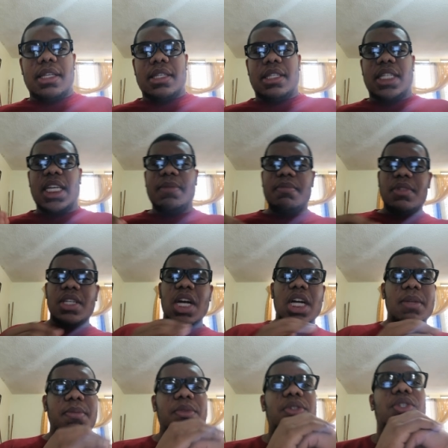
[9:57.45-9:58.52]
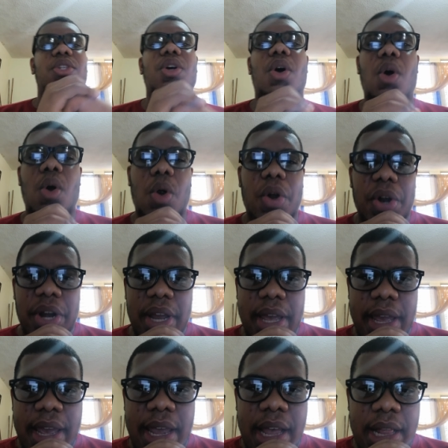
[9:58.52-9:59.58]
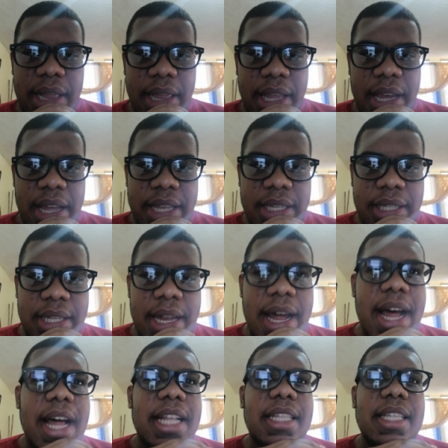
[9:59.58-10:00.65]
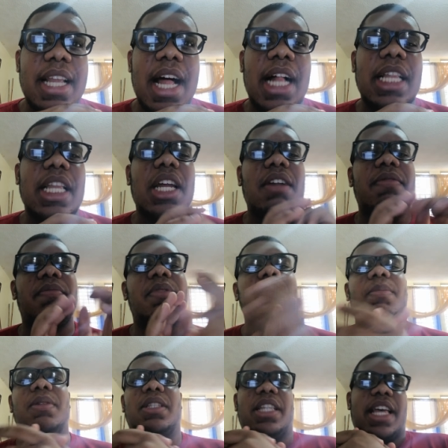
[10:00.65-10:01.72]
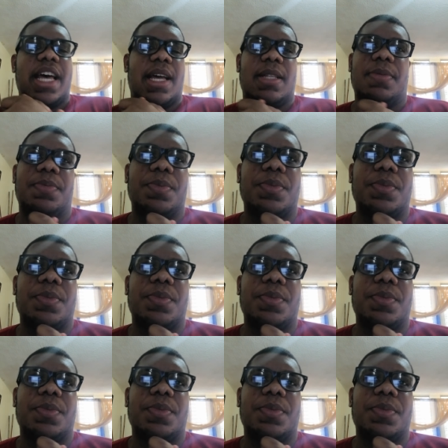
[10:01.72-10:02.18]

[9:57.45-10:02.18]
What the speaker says: symptoms or illness that a lot of people that.